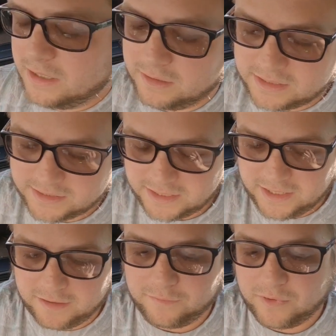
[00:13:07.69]
Now let's
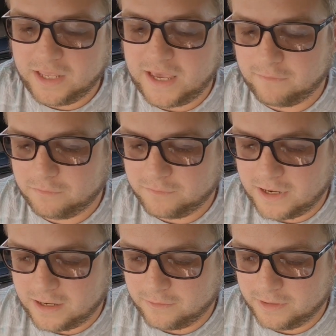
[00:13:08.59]
see if we have it
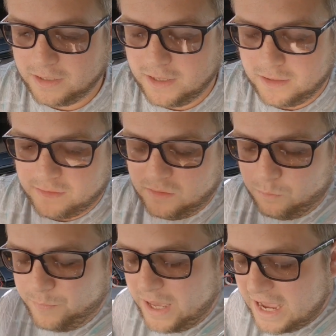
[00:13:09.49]
firing the
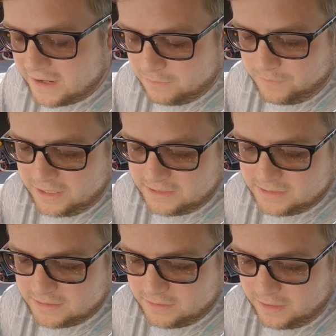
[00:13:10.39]
back of
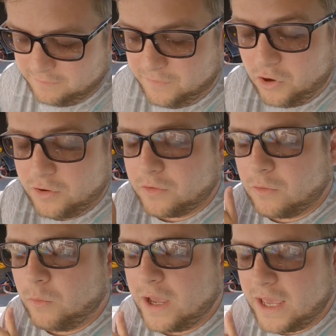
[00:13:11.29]
us, like farther
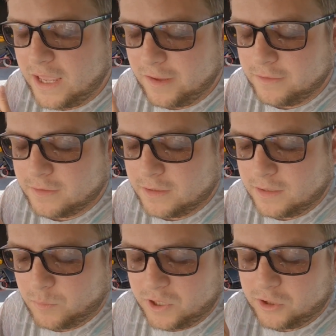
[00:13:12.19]
away,
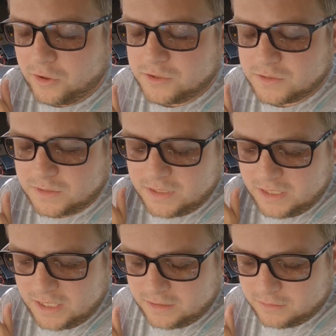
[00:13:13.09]
but closer to
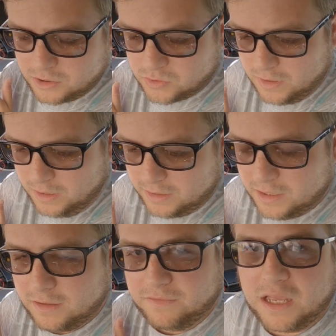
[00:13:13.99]
the end of the trunk,
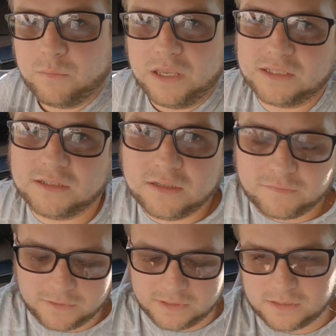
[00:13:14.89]
if that makes a
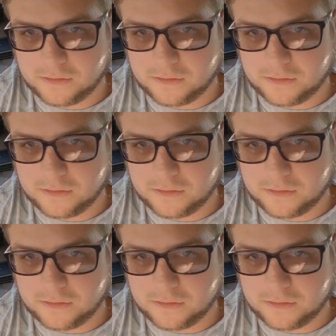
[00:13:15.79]
difference.